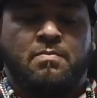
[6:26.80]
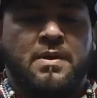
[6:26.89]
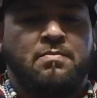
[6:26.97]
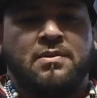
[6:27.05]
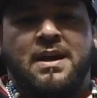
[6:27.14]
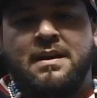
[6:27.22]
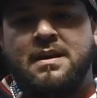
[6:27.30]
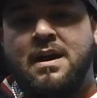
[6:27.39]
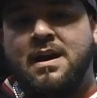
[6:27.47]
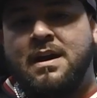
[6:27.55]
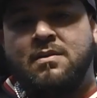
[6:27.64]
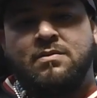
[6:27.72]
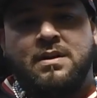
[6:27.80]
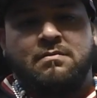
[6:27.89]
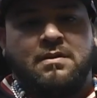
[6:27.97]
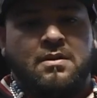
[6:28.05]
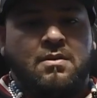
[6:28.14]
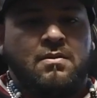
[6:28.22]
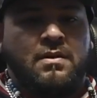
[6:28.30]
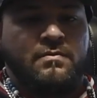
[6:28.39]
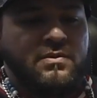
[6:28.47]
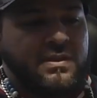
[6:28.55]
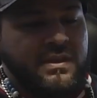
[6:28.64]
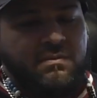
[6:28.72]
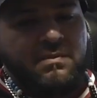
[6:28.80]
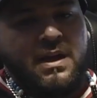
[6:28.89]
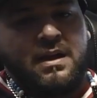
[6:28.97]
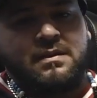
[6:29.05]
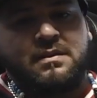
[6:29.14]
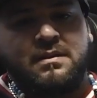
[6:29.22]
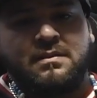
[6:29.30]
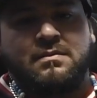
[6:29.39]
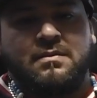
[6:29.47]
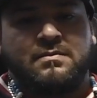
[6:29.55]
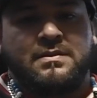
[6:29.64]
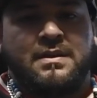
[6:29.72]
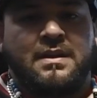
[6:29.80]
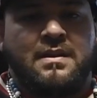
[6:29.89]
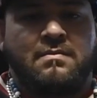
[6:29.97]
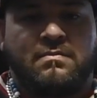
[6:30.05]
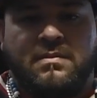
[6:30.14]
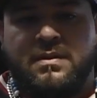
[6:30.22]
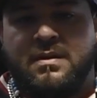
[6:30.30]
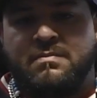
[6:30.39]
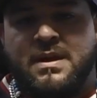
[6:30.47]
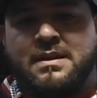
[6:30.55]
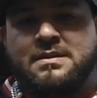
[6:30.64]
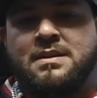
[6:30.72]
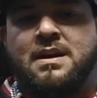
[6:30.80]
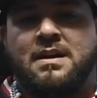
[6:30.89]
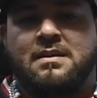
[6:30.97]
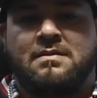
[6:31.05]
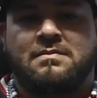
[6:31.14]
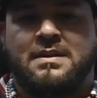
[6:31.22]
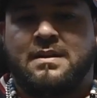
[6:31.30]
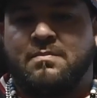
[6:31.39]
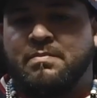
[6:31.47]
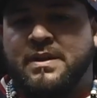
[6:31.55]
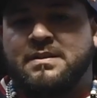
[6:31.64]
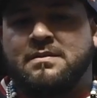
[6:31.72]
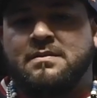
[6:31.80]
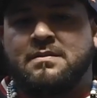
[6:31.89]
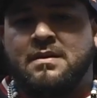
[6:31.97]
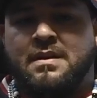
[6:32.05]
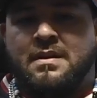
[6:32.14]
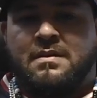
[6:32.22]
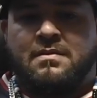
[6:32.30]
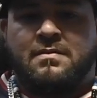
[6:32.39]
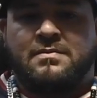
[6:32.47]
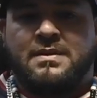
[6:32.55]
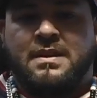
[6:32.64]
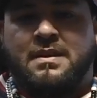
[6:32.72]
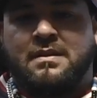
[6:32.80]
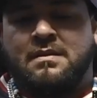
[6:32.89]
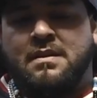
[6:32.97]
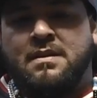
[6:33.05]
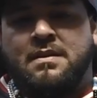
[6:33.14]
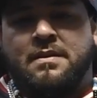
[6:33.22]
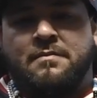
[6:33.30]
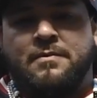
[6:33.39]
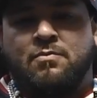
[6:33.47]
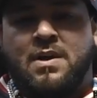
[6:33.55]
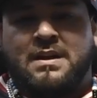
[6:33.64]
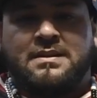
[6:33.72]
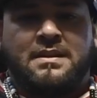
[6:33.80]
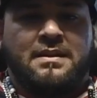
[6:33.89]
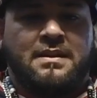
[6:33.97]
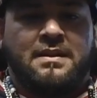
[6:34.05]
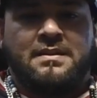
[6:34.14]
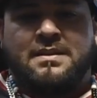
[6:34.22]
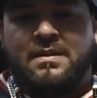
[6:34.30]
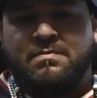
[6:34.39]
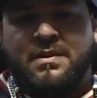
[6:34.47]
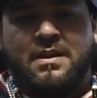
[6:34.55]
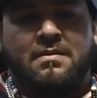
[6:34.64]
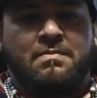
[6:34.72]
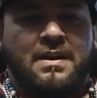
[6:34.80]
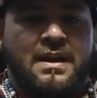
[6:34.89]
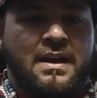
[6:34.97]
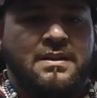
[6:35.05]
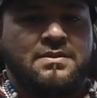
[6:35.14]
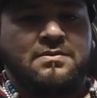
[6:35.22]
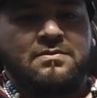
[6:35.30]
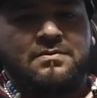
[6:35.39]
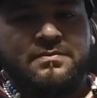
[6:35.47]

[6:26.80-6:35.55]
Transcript: People that I don't even know. If you see me out there, you know what I'm saying? I'm not shy. Come take a picture. You know what I'm saying? If you want CDs, hit me up. I got you.